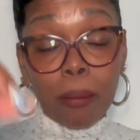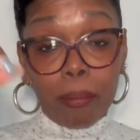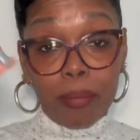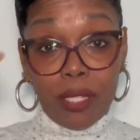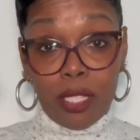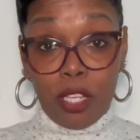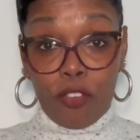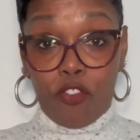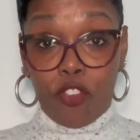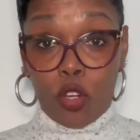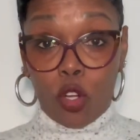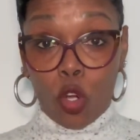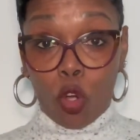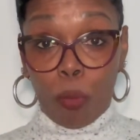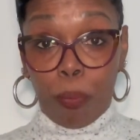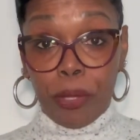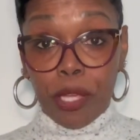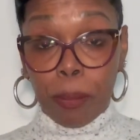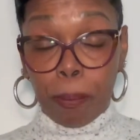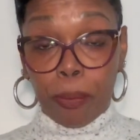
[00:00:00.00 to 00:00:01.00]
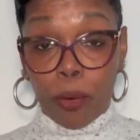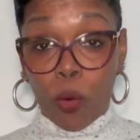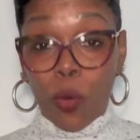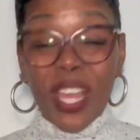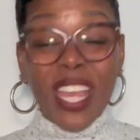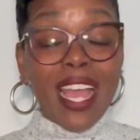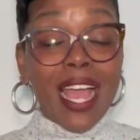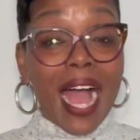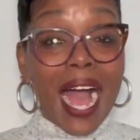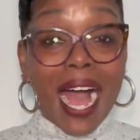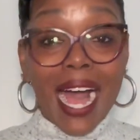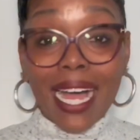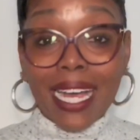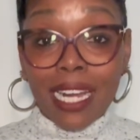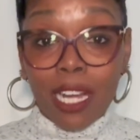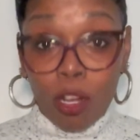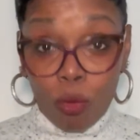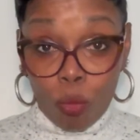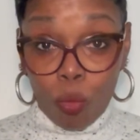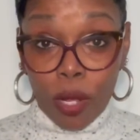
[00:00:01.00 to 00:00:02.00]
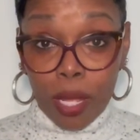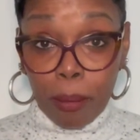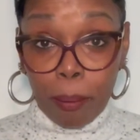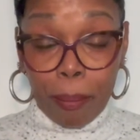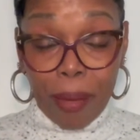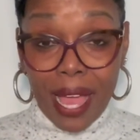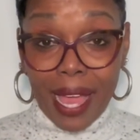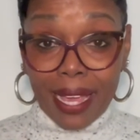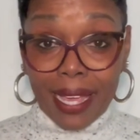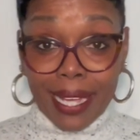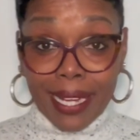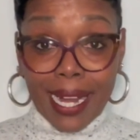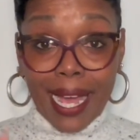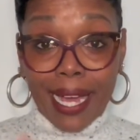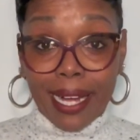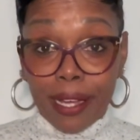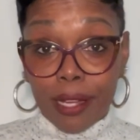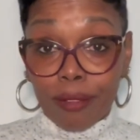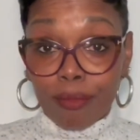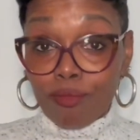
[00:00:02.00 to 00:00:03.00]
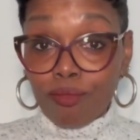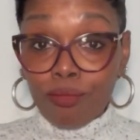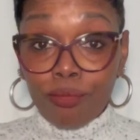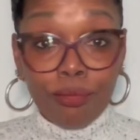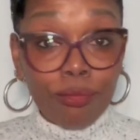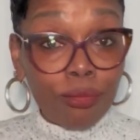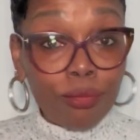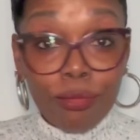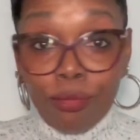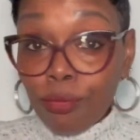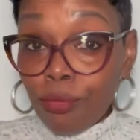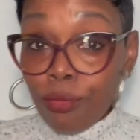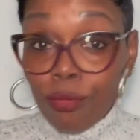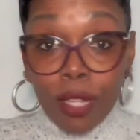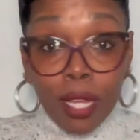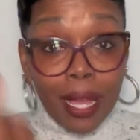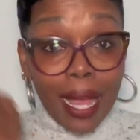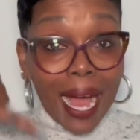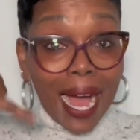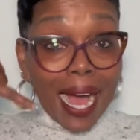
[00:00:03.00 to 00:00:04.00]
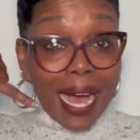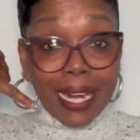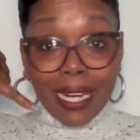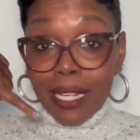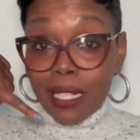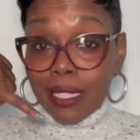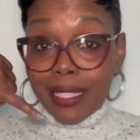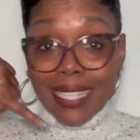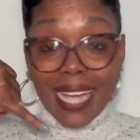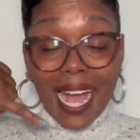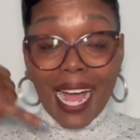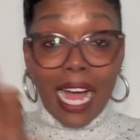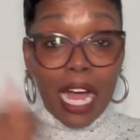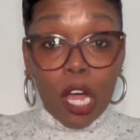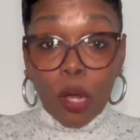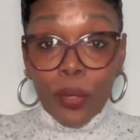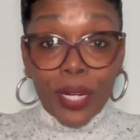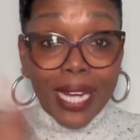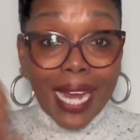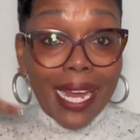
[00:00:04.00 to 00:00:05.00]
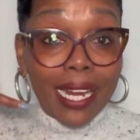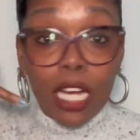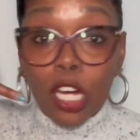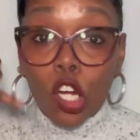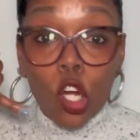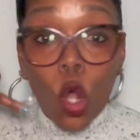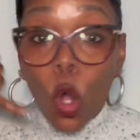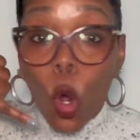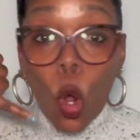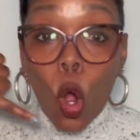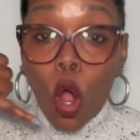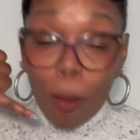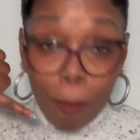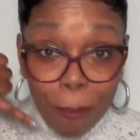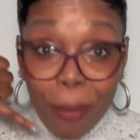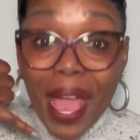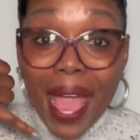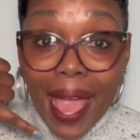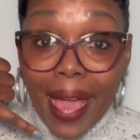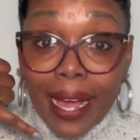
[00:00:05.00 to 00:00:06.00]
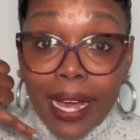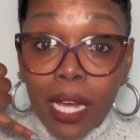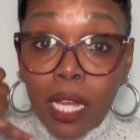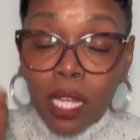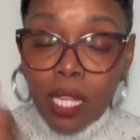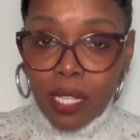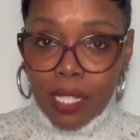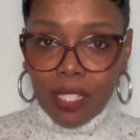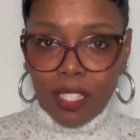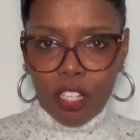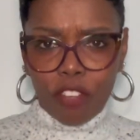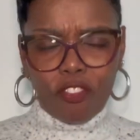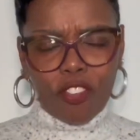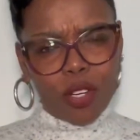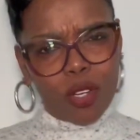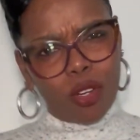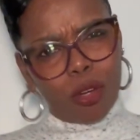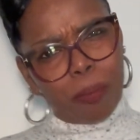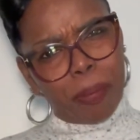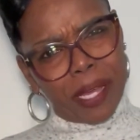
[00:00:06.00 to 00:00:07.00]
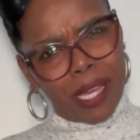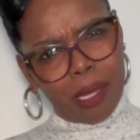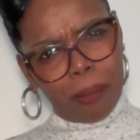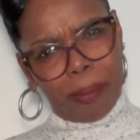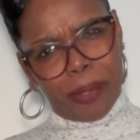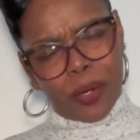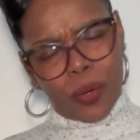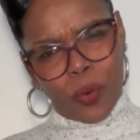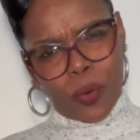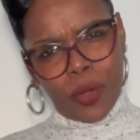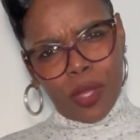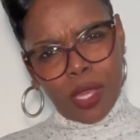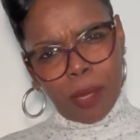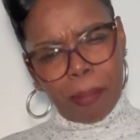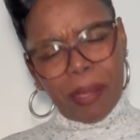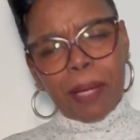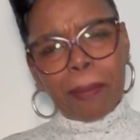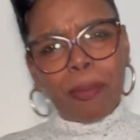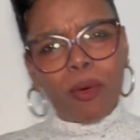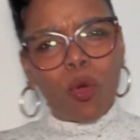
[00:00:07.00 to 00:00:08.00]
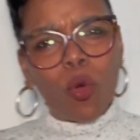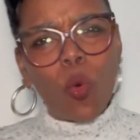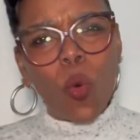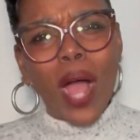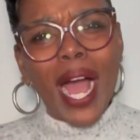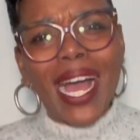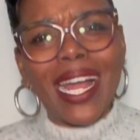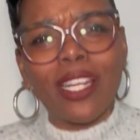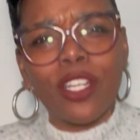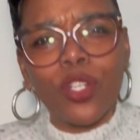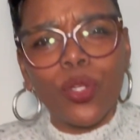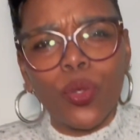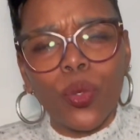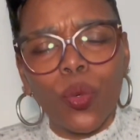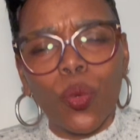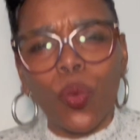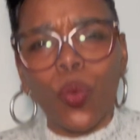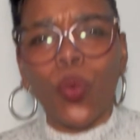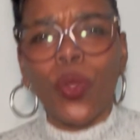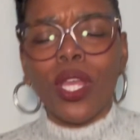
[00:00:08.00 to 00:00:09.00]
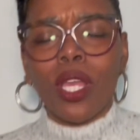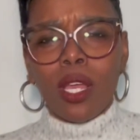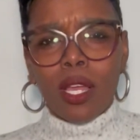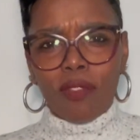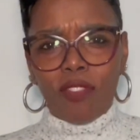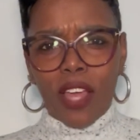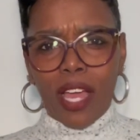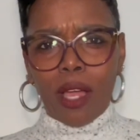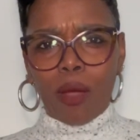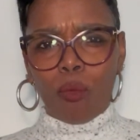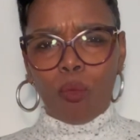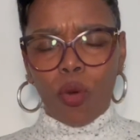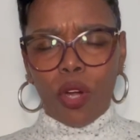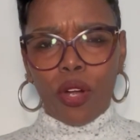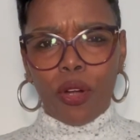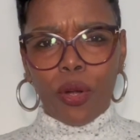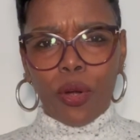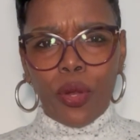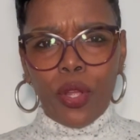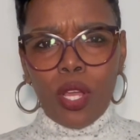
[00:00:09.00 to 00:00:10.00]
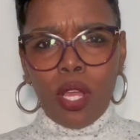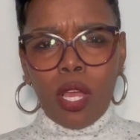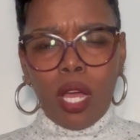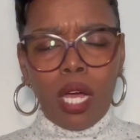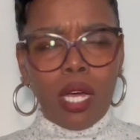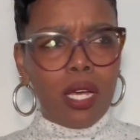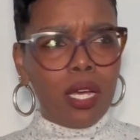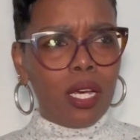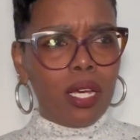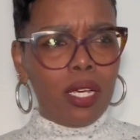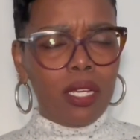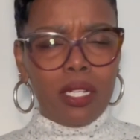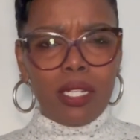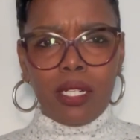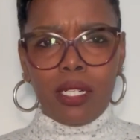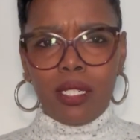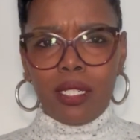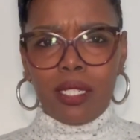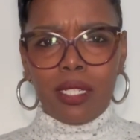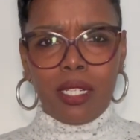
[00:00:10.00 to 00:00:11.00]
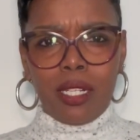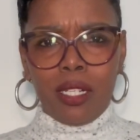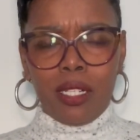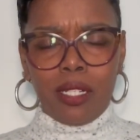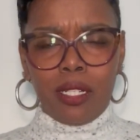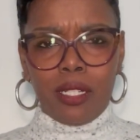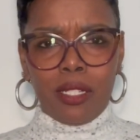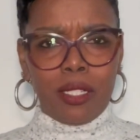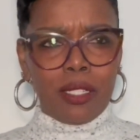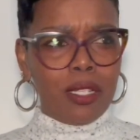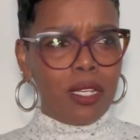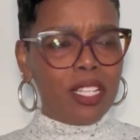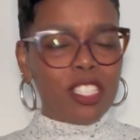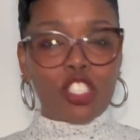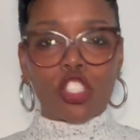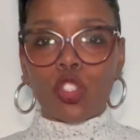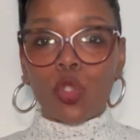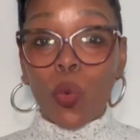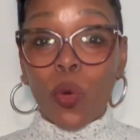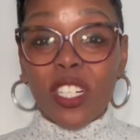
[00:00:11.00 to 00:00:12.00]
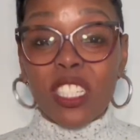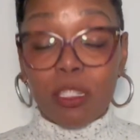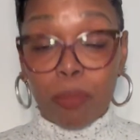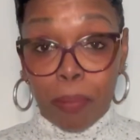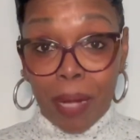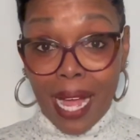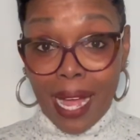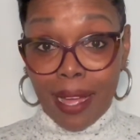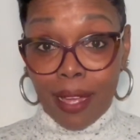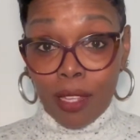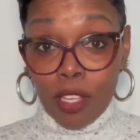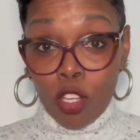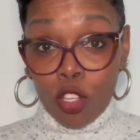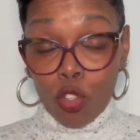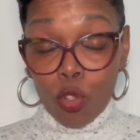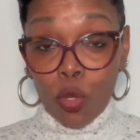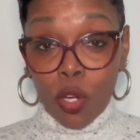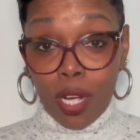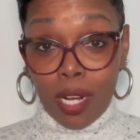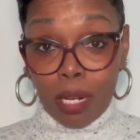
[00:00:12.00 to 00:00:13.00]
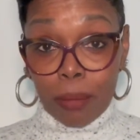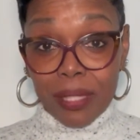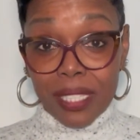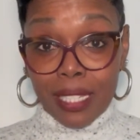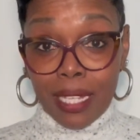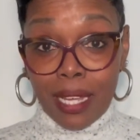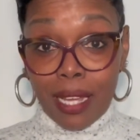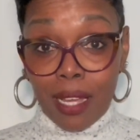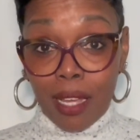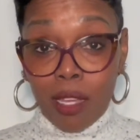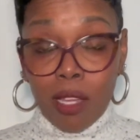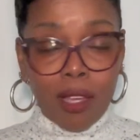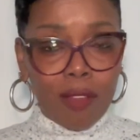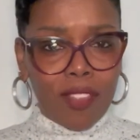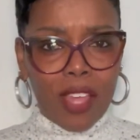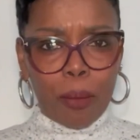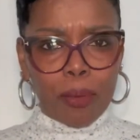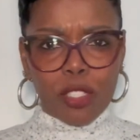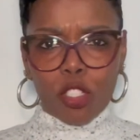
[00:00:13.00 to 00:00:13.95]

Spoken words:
difficult people. I done went back and I done dialed and I done called back difficult people. People who I knew that were a sore spot, you know what I'm saying, that was